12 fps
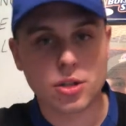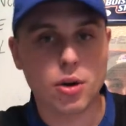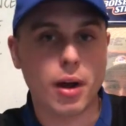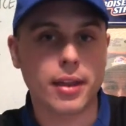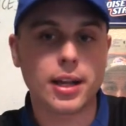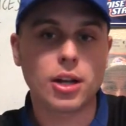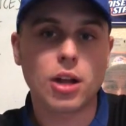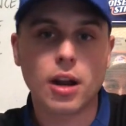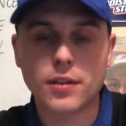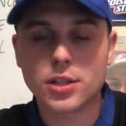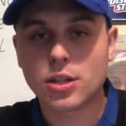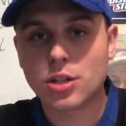So I think a lot
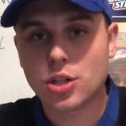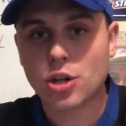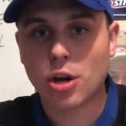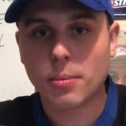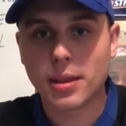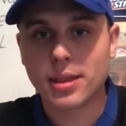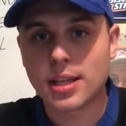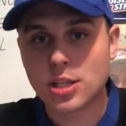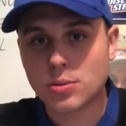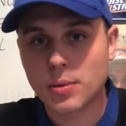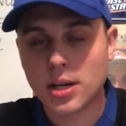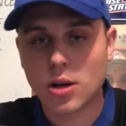of it's going to determine
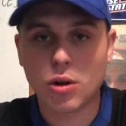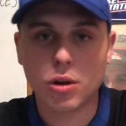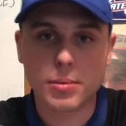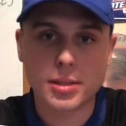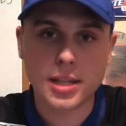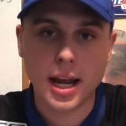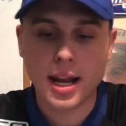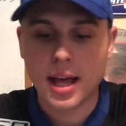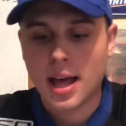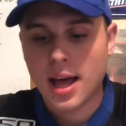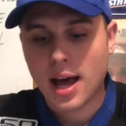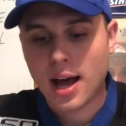this week. Oklahoma State
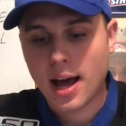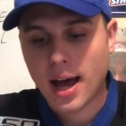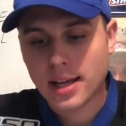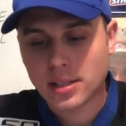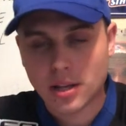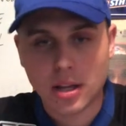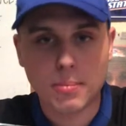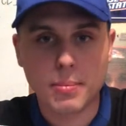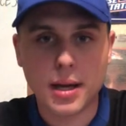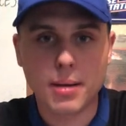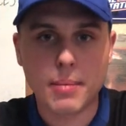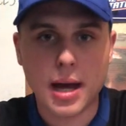has another
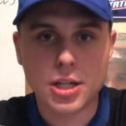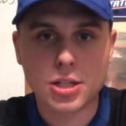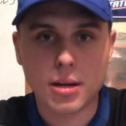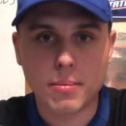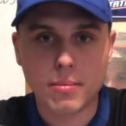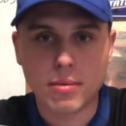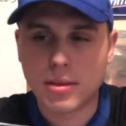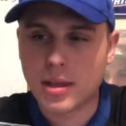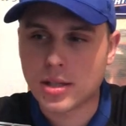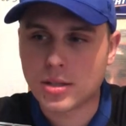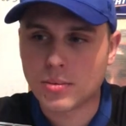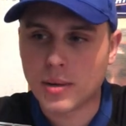big matchup
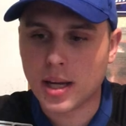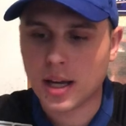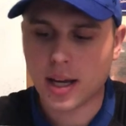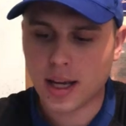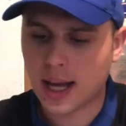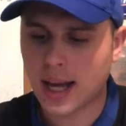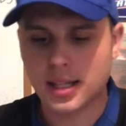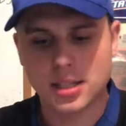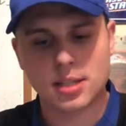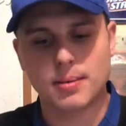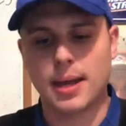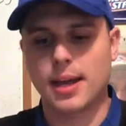this week
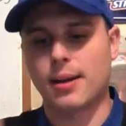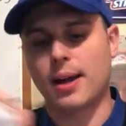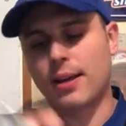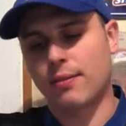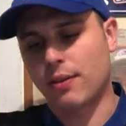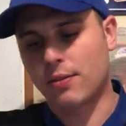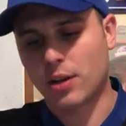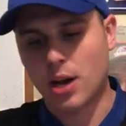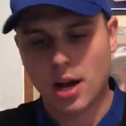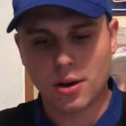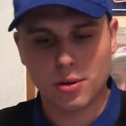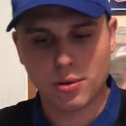against, I
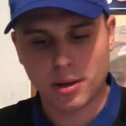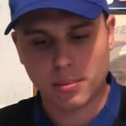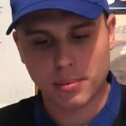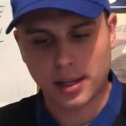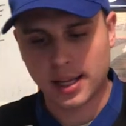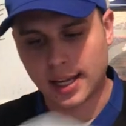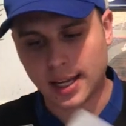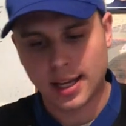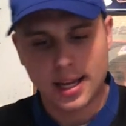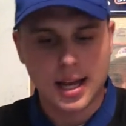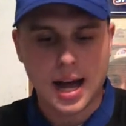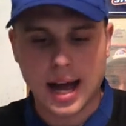forgot who they're playing.
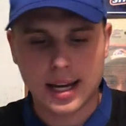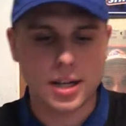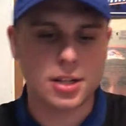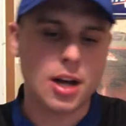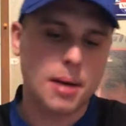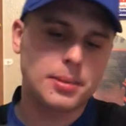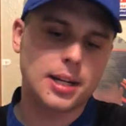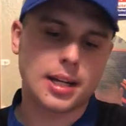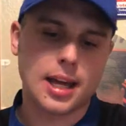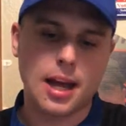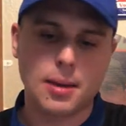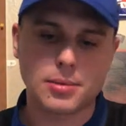I did a top 10
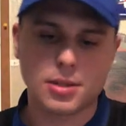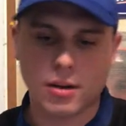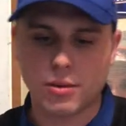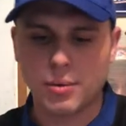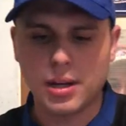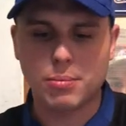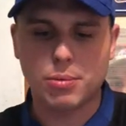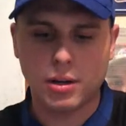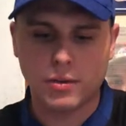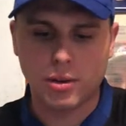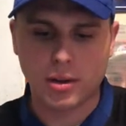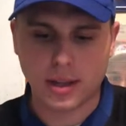games of the week
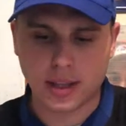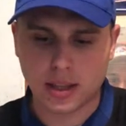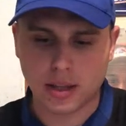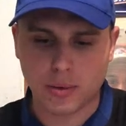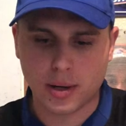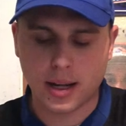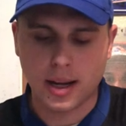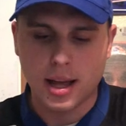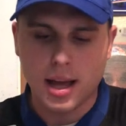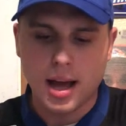preview, and I think they were in it.